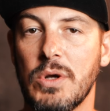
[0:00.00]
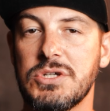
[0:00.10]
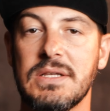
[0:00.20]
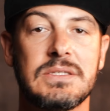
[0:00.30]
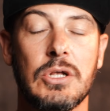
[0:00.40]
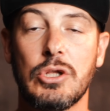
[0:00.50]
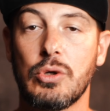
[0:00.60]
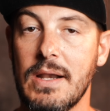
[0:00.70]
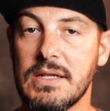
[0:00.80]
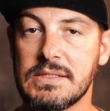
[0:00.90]
which is still a
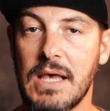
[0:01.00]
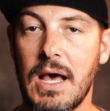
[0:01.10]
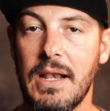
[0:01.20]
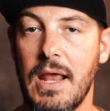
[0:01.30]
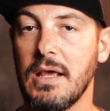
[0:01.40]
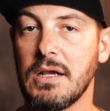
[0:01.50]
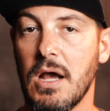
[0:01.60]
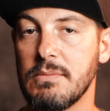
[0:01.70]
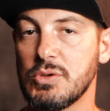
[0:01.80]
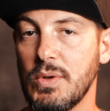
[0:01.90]
great design, and it
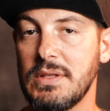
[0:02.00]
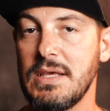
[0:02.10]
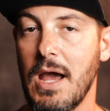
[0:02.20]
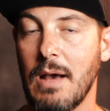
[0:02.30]
comes with the